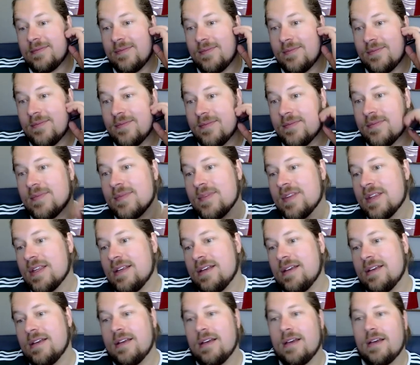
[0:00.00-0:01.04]

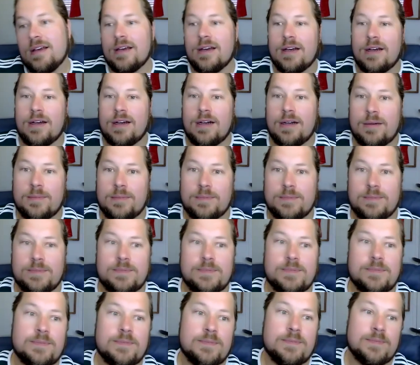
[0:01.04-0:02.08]

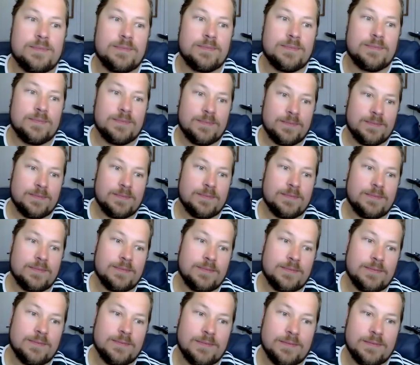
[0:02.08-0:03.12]

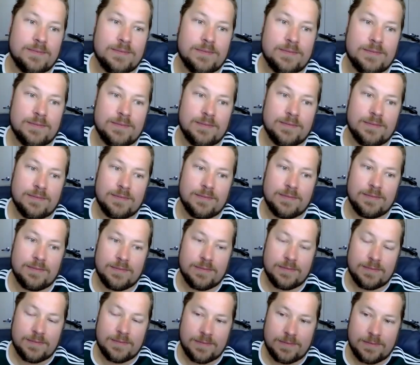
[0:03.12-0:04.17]

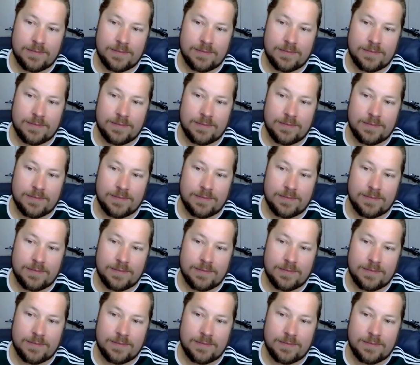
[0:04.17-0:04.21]
[no speech]